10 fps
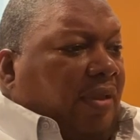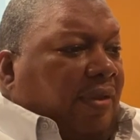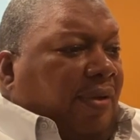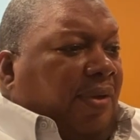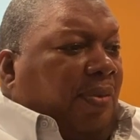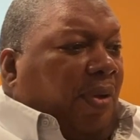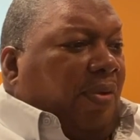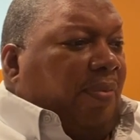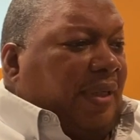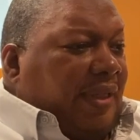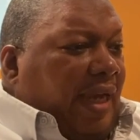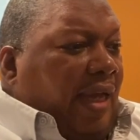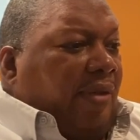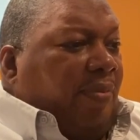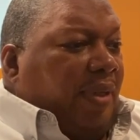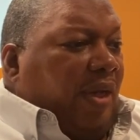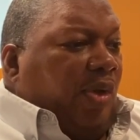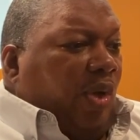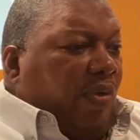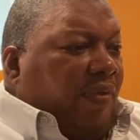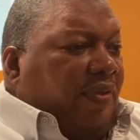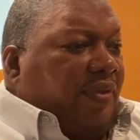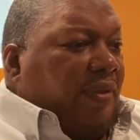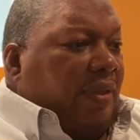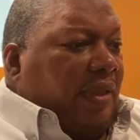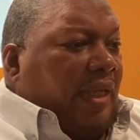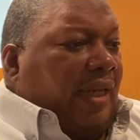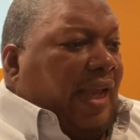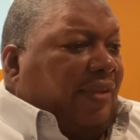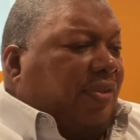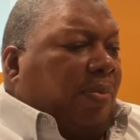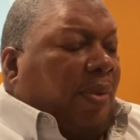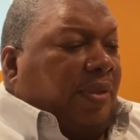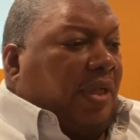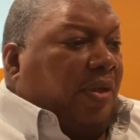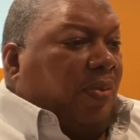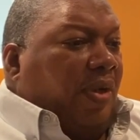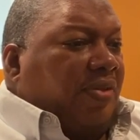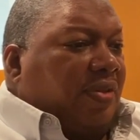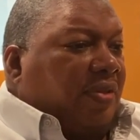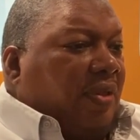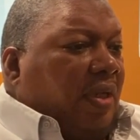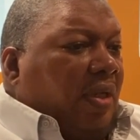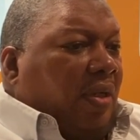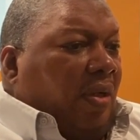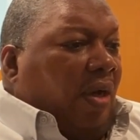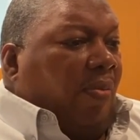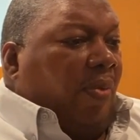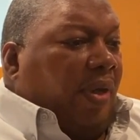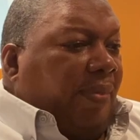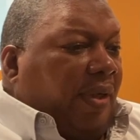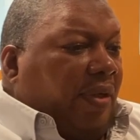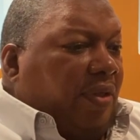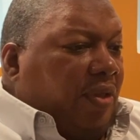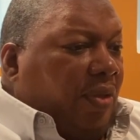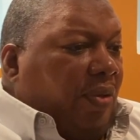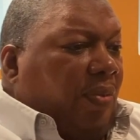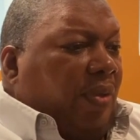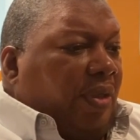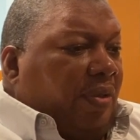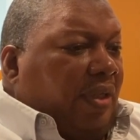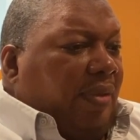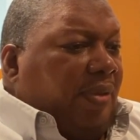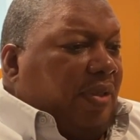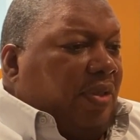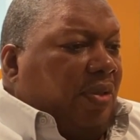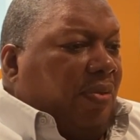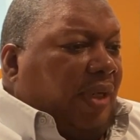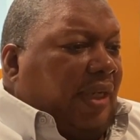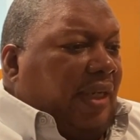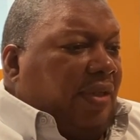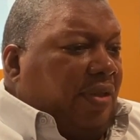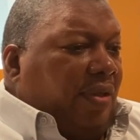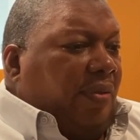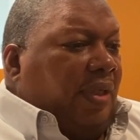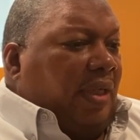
going to work with my dad and being nervous and asking him a ton of questions. What am I going to do? What do you need me to do? What can I do?